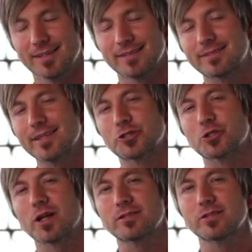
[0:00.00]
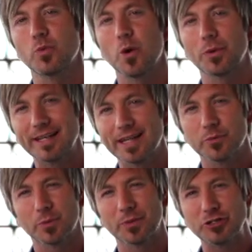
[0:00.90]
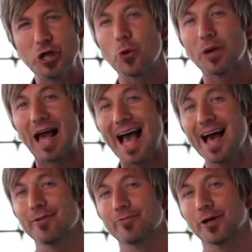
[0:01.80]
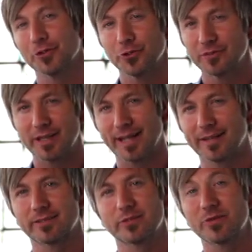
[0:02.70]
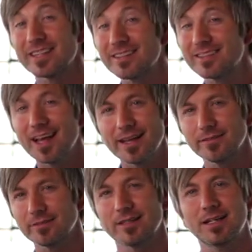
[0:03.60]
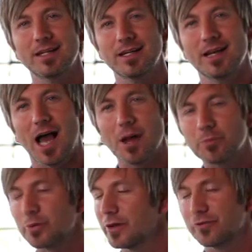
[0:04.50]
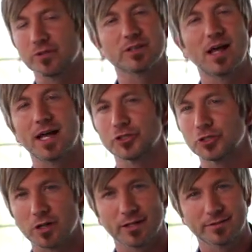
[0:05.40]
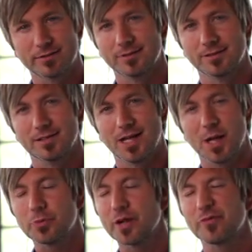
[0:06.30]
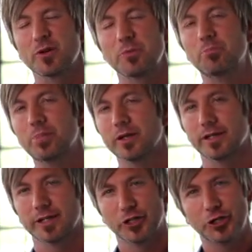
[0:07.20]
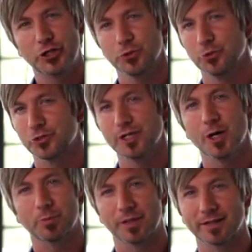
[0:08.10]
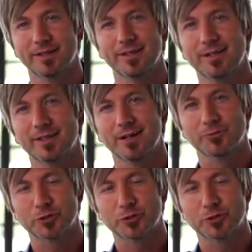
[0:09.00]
They say trust is what we need when we don't have understanding. So these days, I pray for a lot of trust. I pray for a big, huge helping of